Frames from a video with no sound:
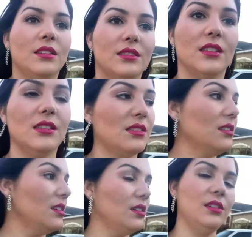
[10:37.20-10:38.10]
just
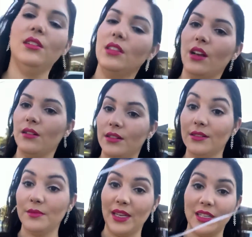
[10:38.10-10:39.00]
to, you know,
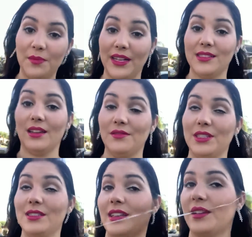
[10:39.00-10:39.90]
make the best out of
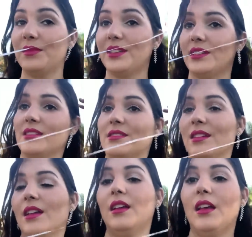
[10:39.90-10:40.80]
this time, because
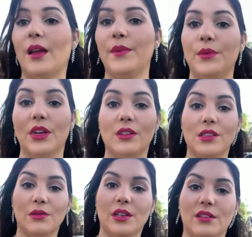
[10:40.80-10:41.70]
I mean, what else are
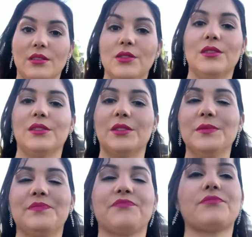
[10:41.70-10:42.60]
we gonna do, you
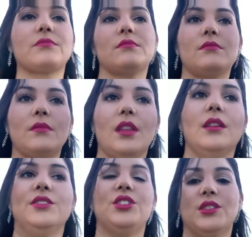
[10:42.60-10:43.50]
know?
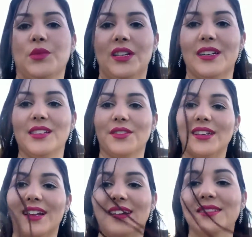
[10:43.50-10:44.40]
It's just what it is right
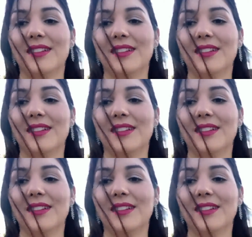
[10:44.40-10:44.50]
now.